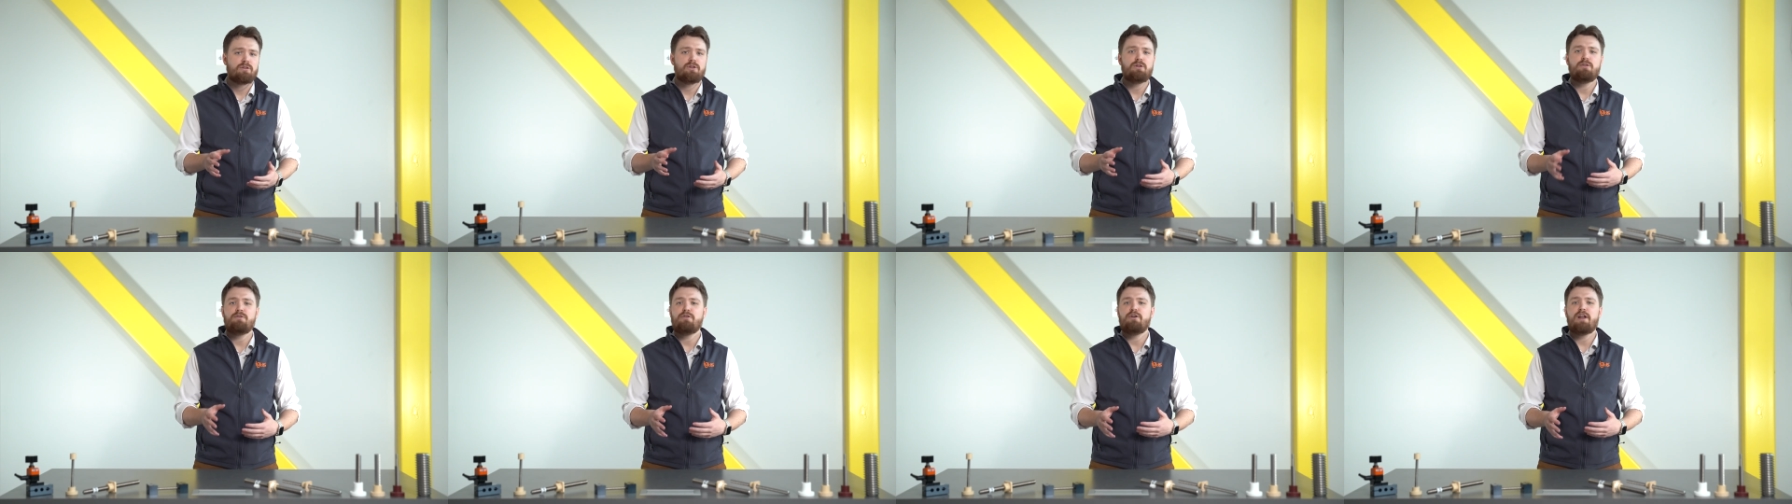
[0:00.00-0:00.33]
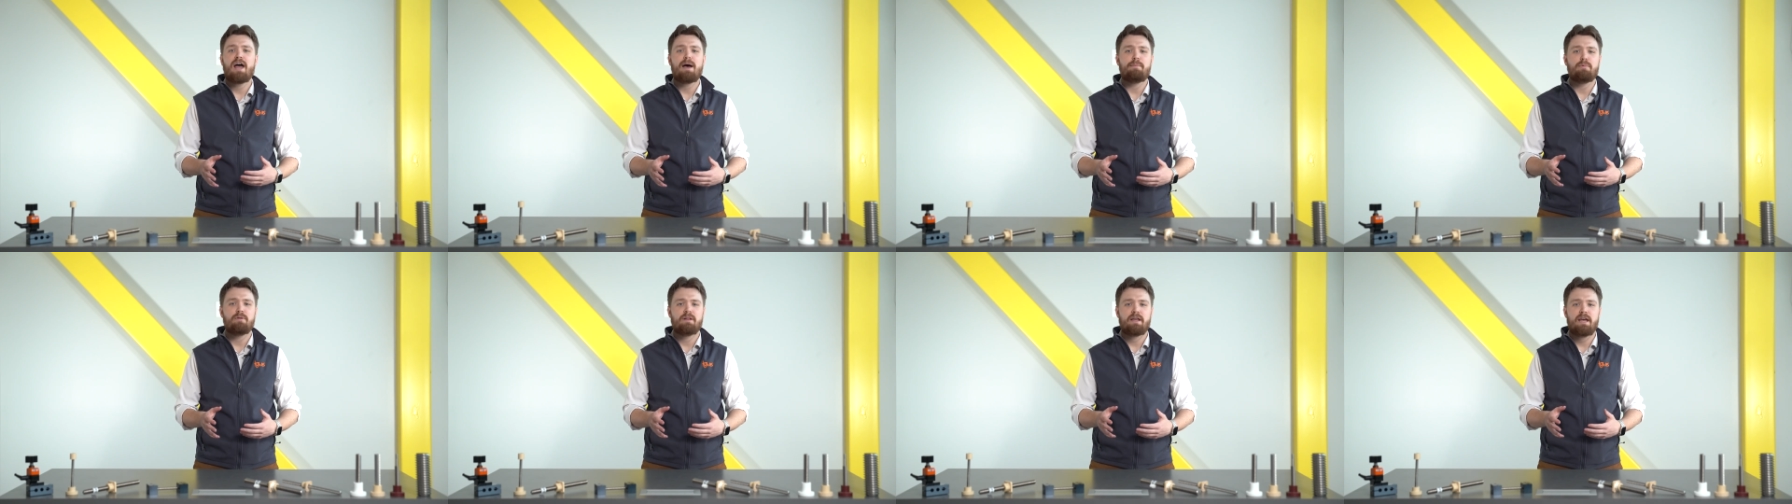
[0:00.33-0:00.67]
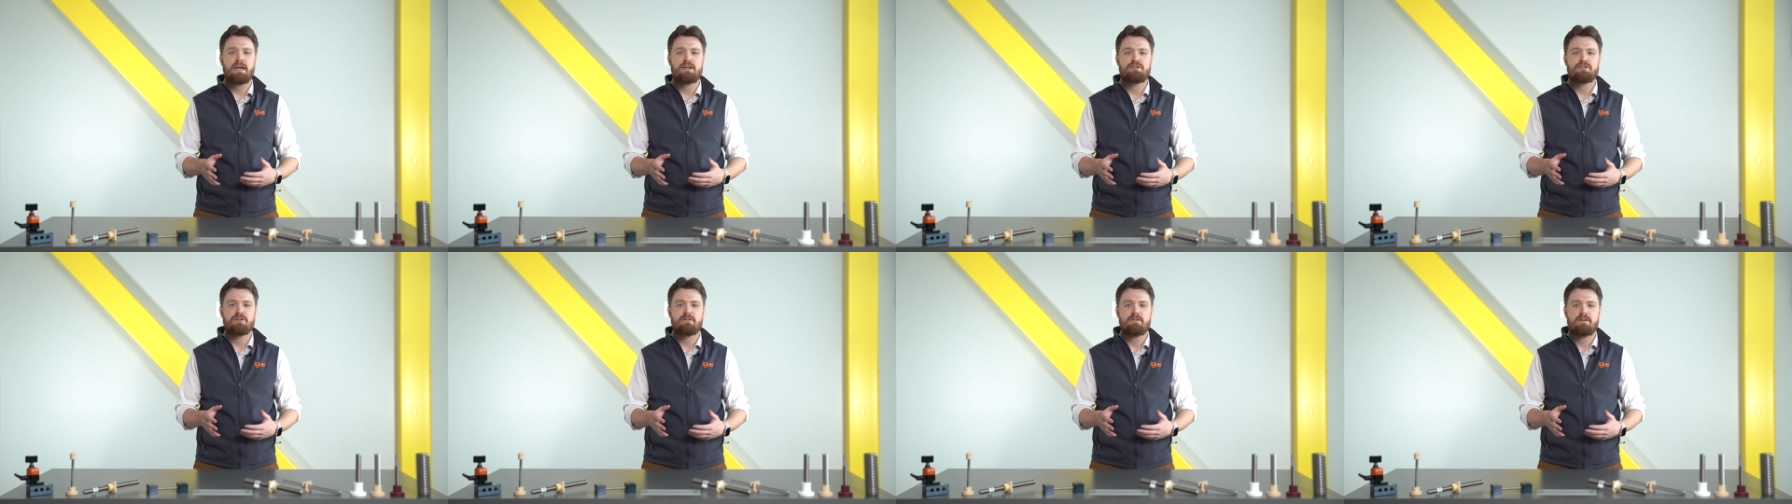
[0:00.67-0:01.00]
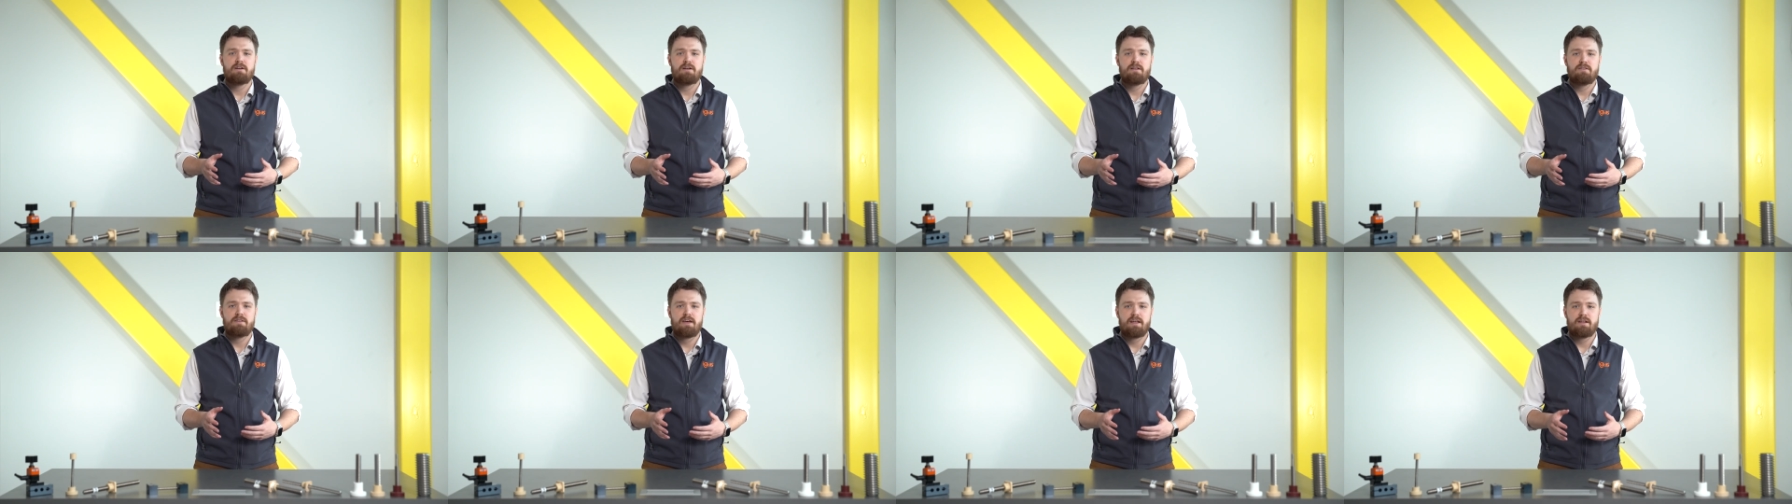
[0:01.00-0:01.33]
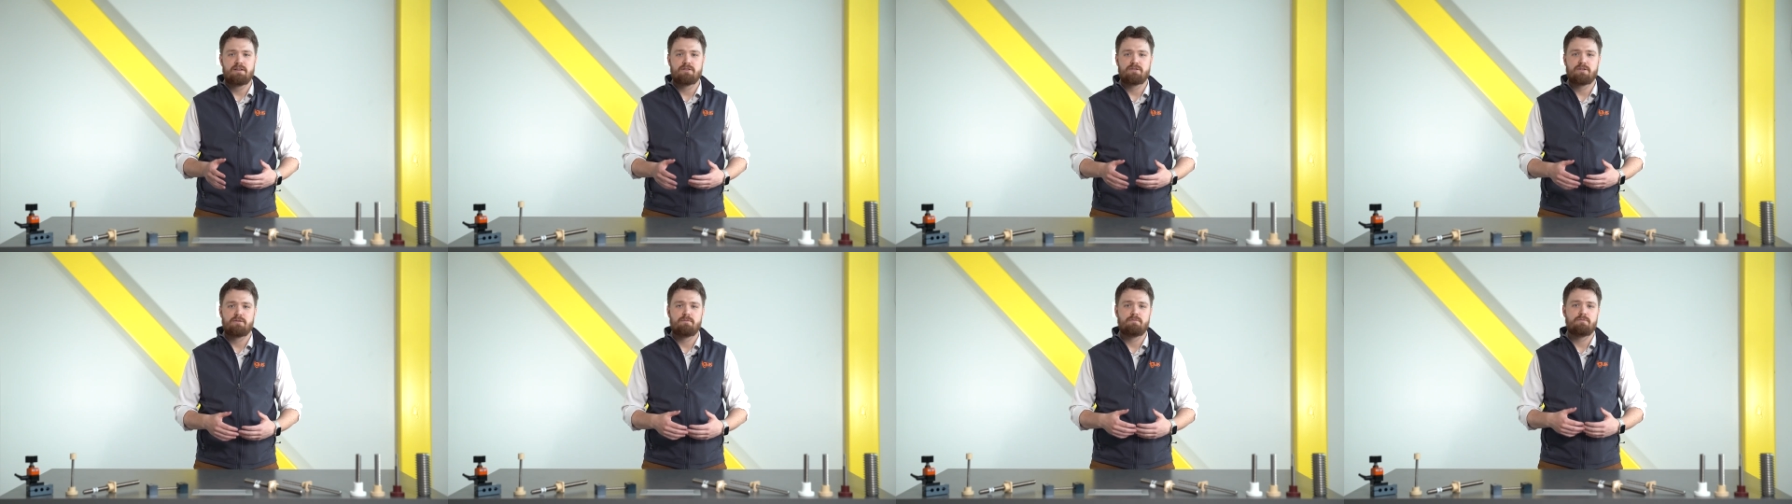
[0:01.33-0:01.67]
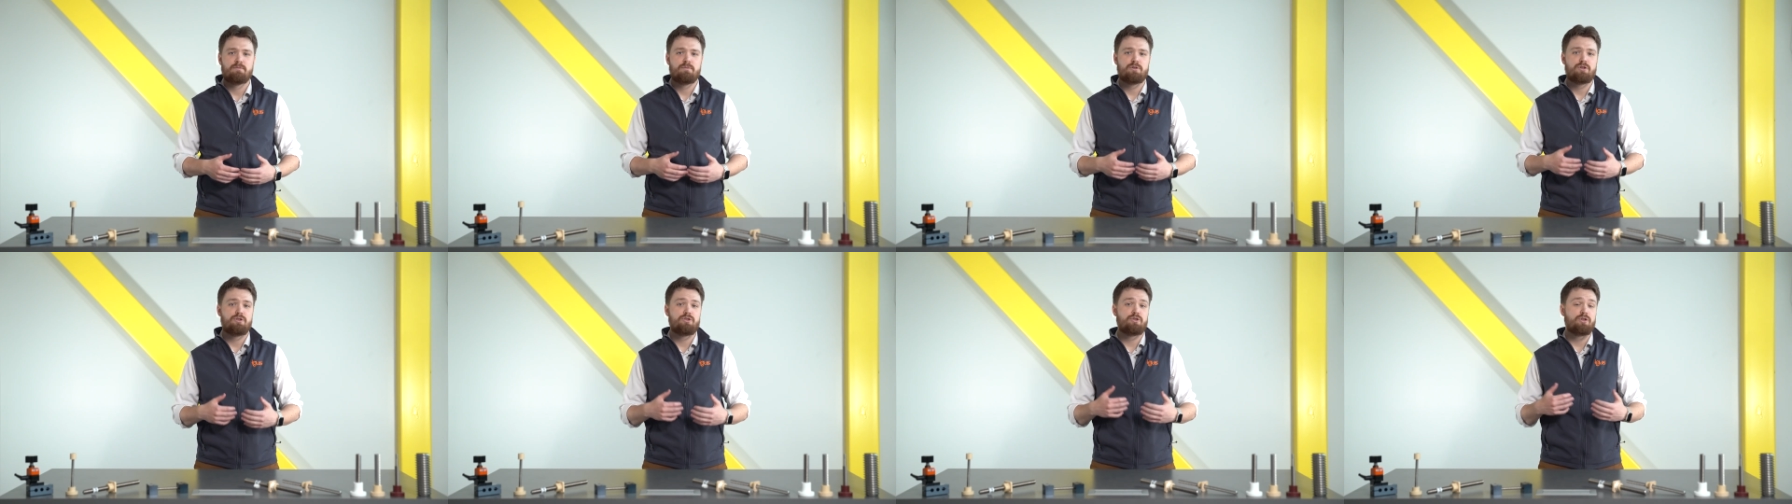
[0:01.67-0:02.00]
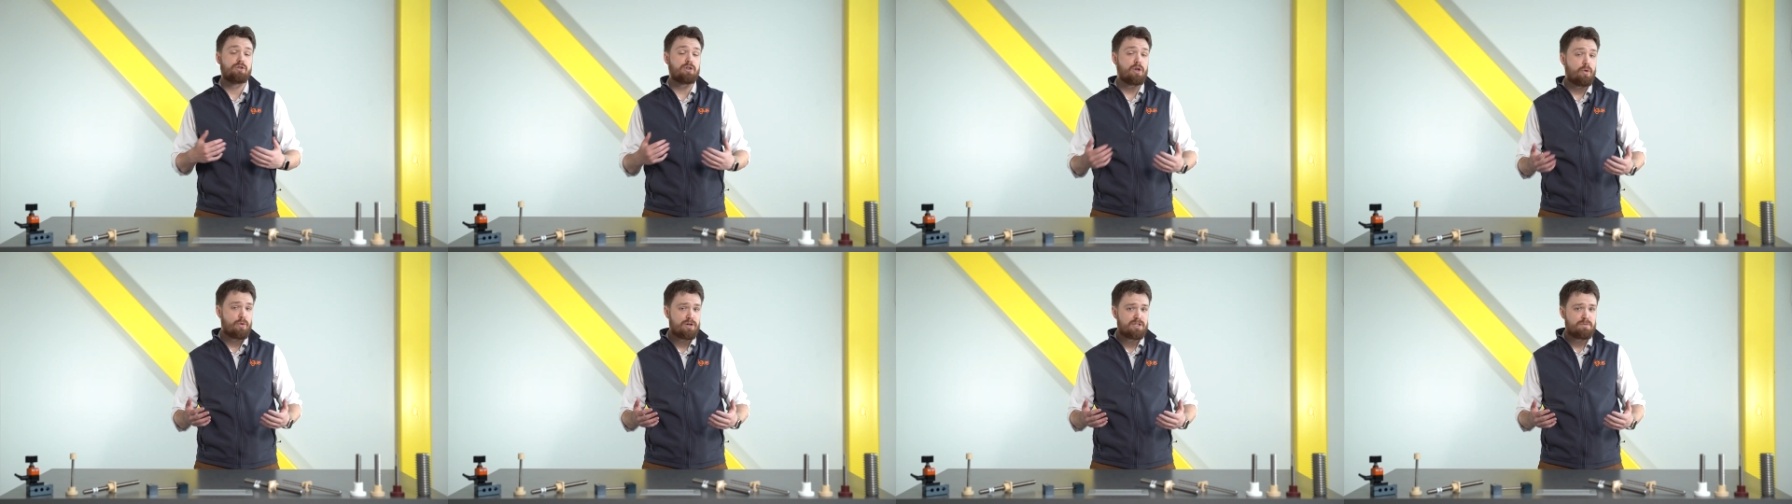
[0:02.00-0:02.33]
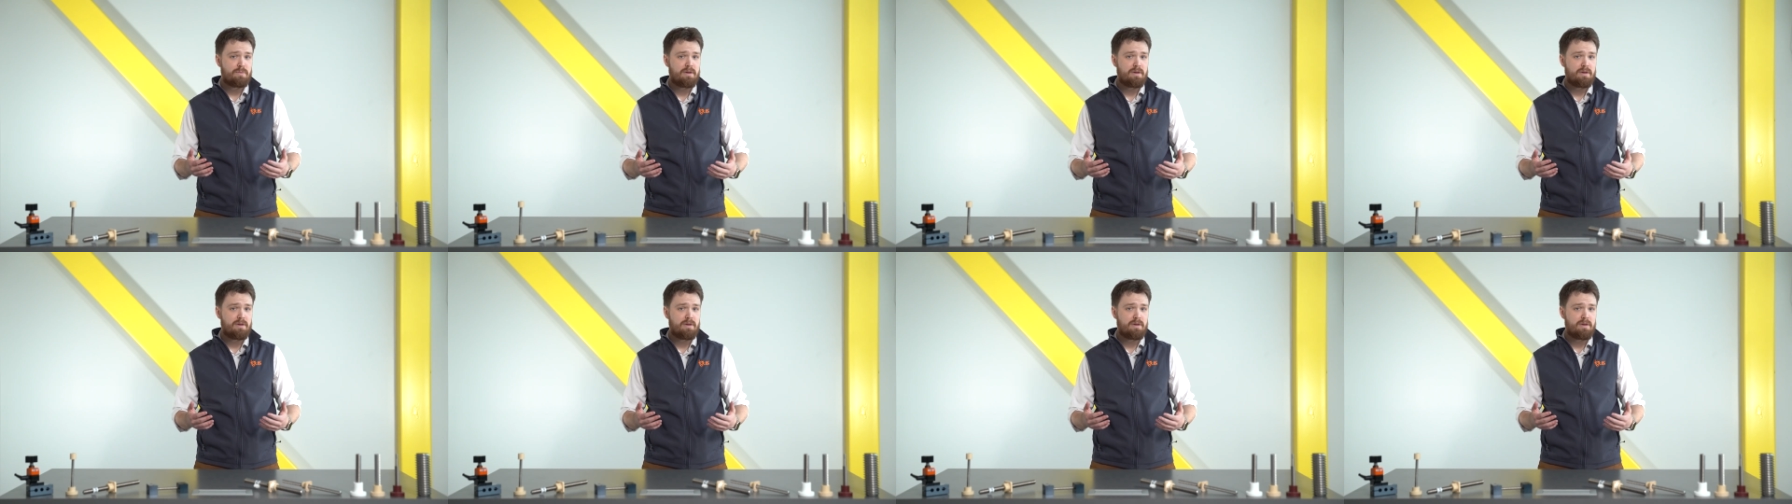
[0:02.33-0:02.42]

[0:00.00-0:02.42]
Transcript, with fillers: look for an application that is slower